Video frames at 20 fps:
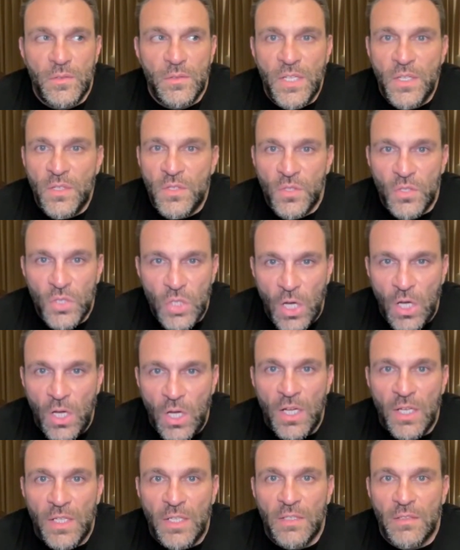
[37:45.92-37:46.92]
they used to
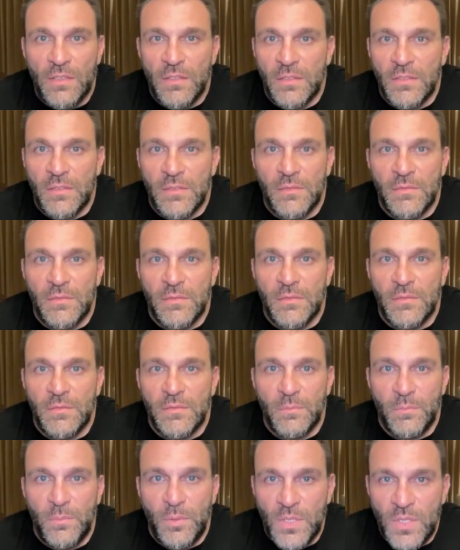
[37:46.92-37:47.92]
talk,
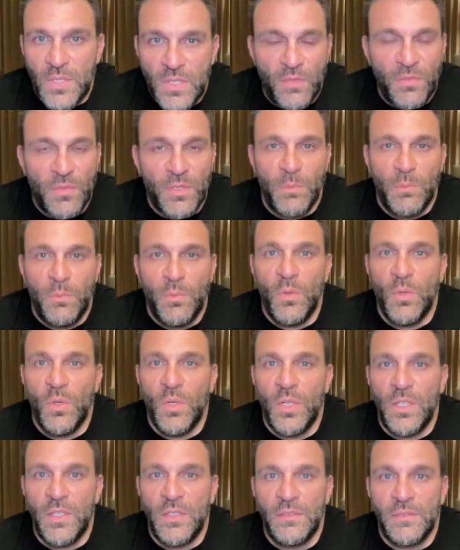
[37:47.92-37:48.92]
put stuff on the
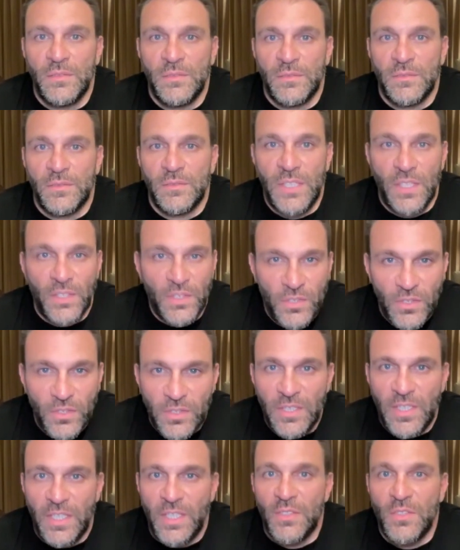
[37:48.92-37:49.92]
board, tell you to
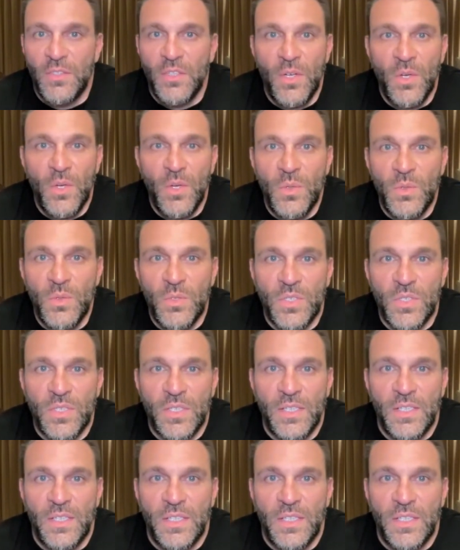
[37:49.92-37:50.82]
take notes.